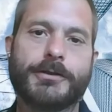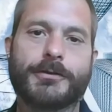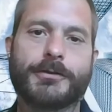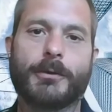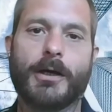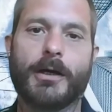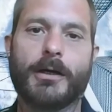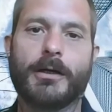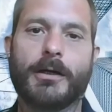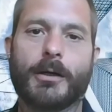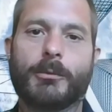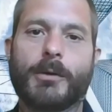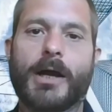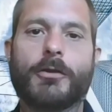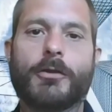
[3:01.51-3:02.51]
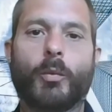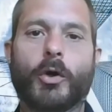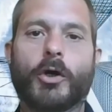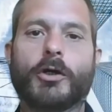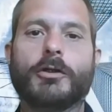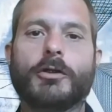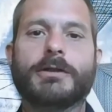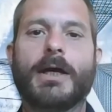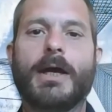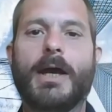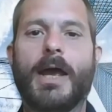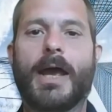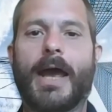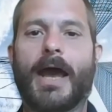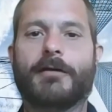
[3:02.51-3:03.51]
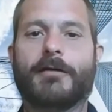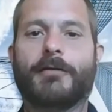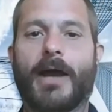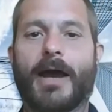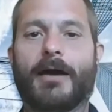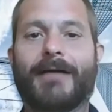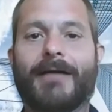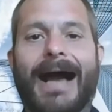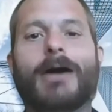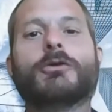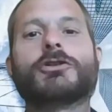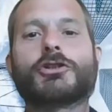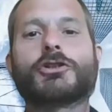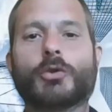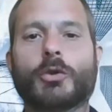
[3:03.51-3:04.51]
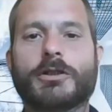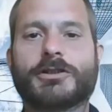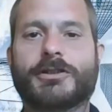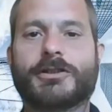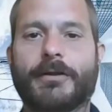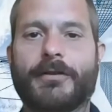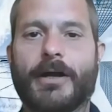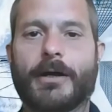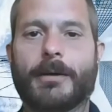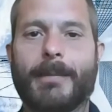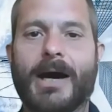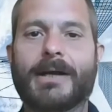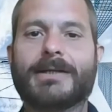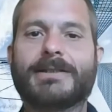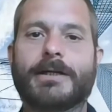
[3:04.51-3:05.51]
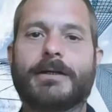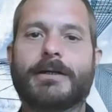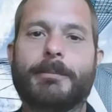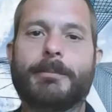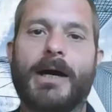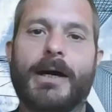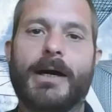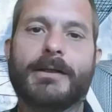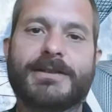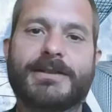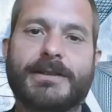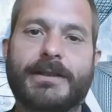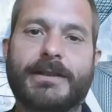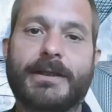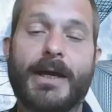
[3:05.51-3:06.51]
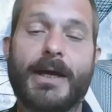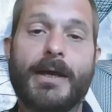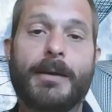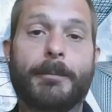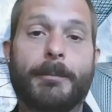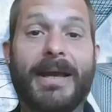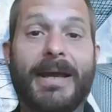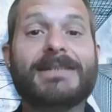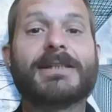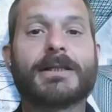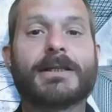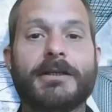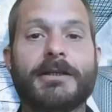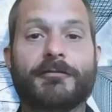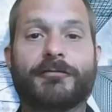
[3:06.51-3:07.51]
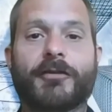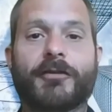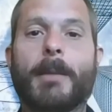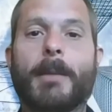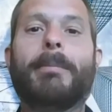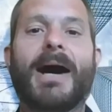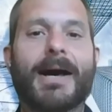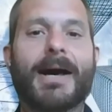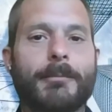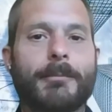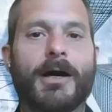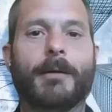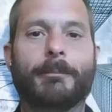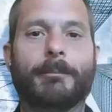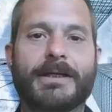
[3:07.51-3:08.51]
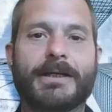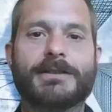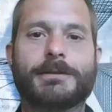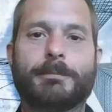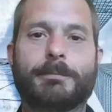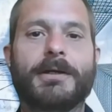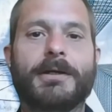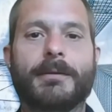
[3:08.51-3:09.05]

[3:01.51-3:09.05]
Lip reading: around the world have outsourced their monetary policy basically from the bottom up because